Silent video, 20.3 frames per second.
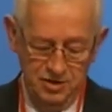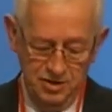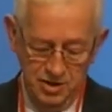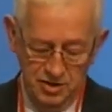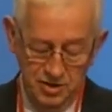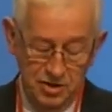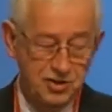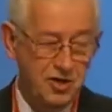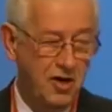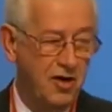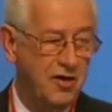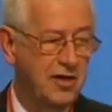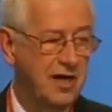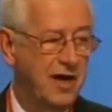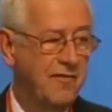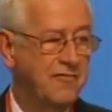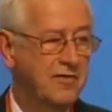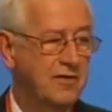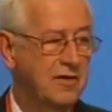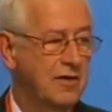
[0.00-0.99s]
shortly
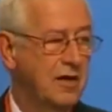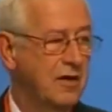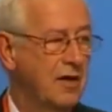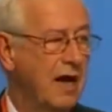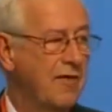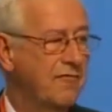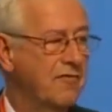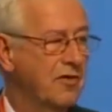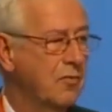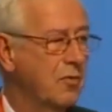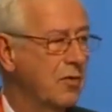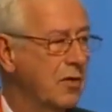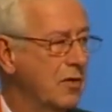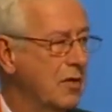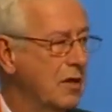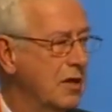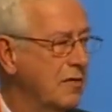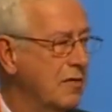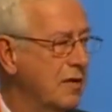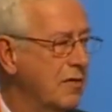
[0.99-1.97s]
after
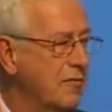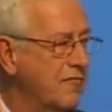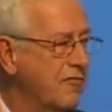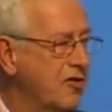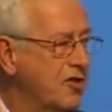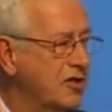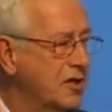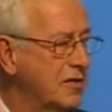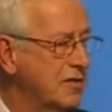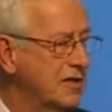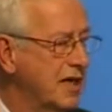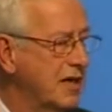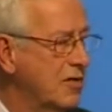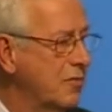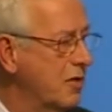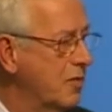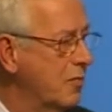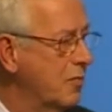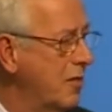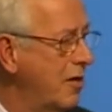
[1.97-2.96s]
the Second
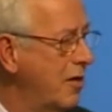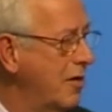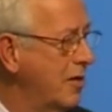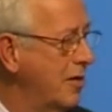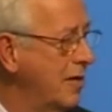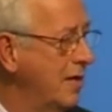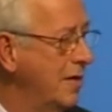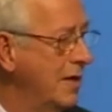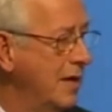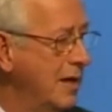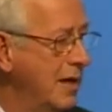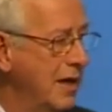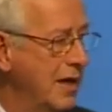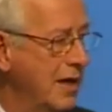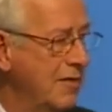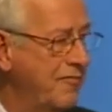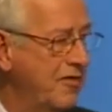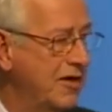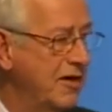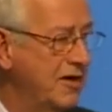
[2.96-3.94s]
World War,
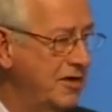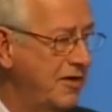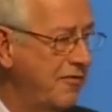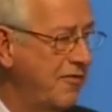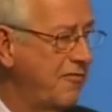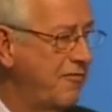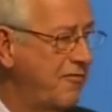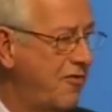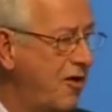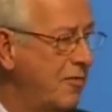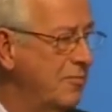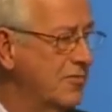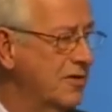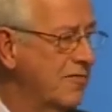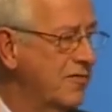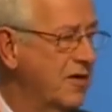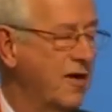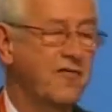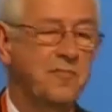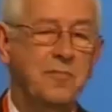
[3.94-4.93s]
very different forms of
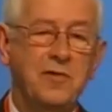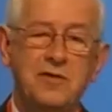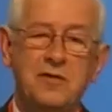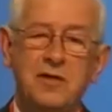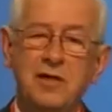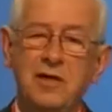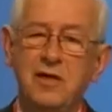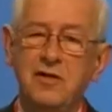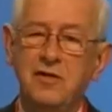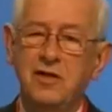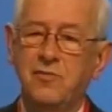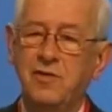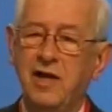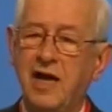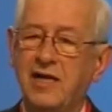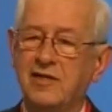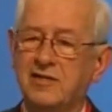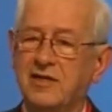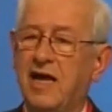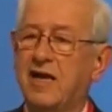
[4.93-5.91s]
government, that we
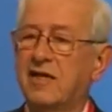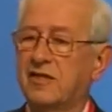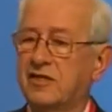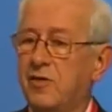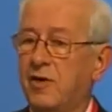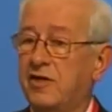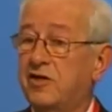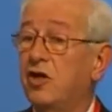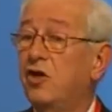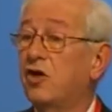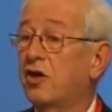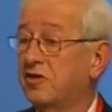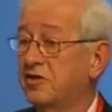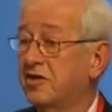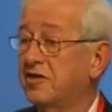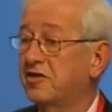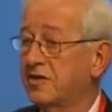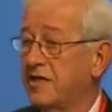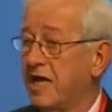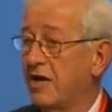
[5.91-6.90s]
ask Alex White to look at
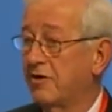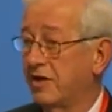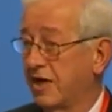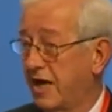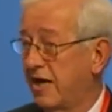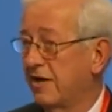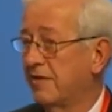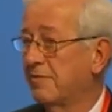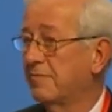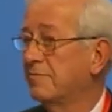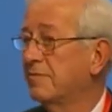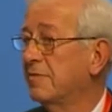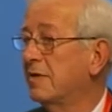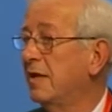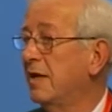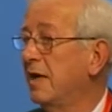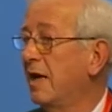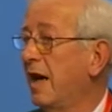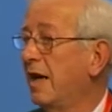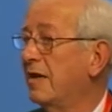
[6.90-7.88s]
this now again
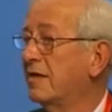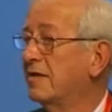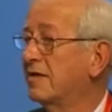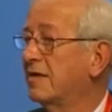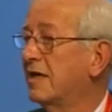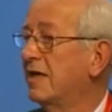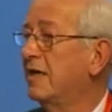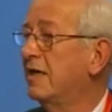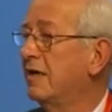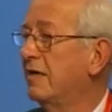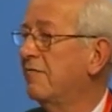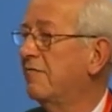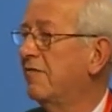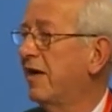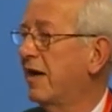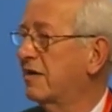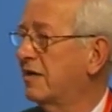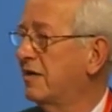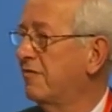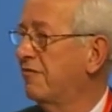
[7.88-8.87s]
and see, in
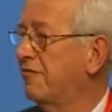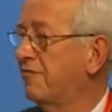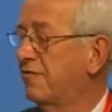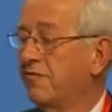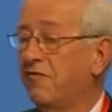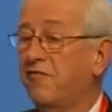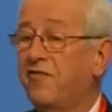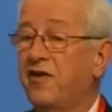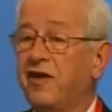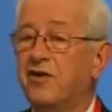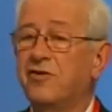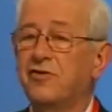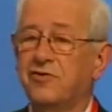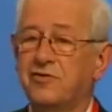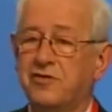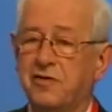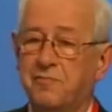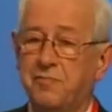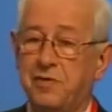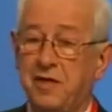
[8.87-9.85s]
fact, if the fears
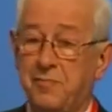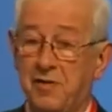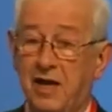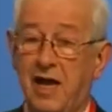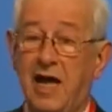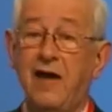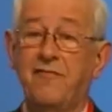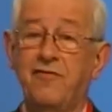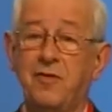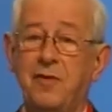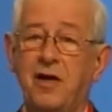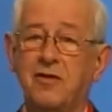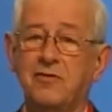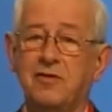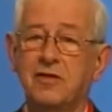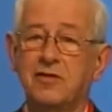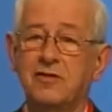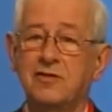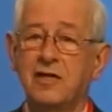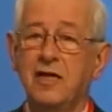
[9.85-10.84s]
that people have about
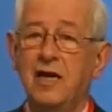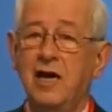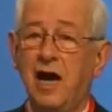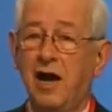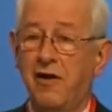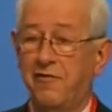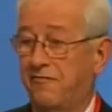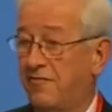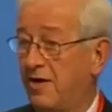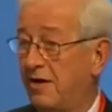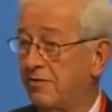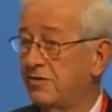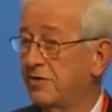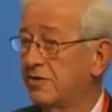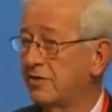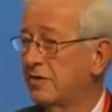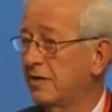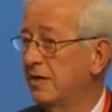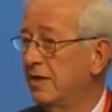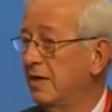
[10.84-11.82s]
this are founded,
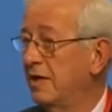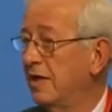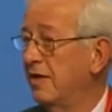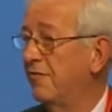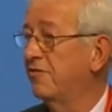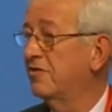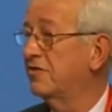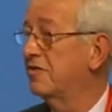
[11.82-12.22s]
if it's